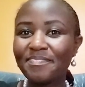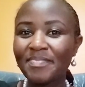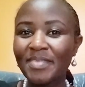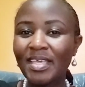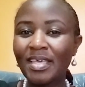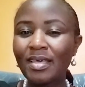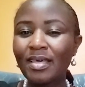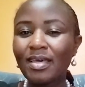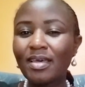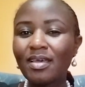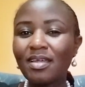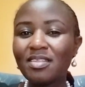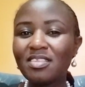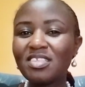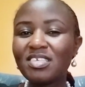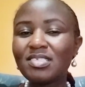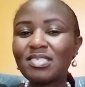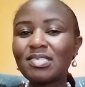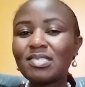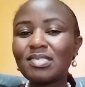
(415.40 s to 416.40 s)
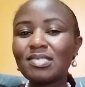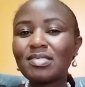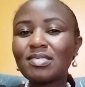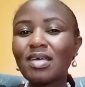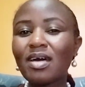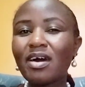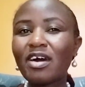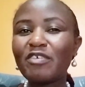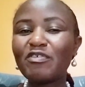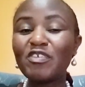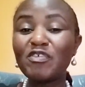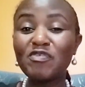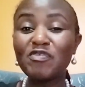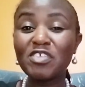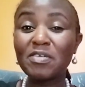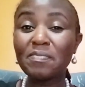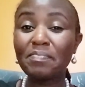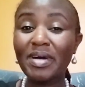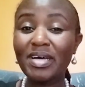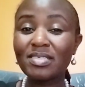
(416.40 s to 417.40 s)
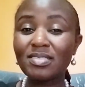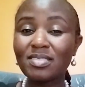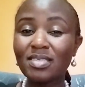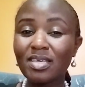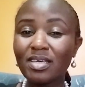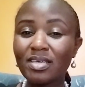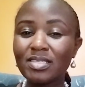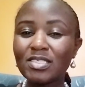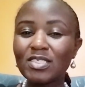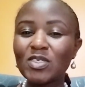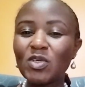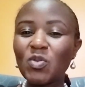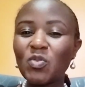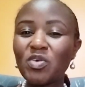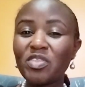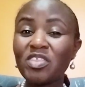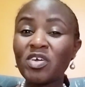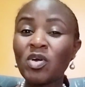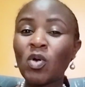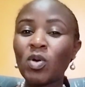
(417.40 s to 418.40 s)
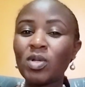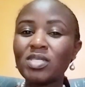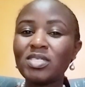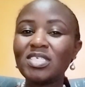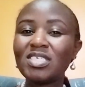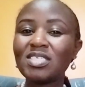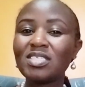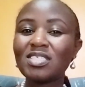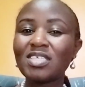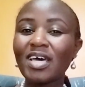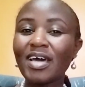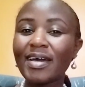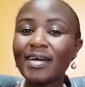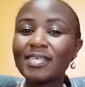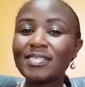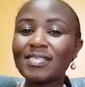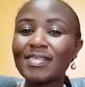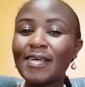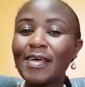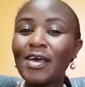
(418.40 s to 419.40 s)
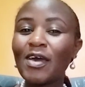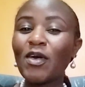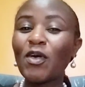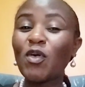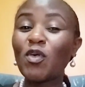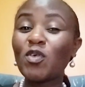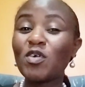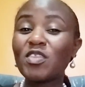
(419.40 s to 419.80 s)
And this is 15% withholding tax on the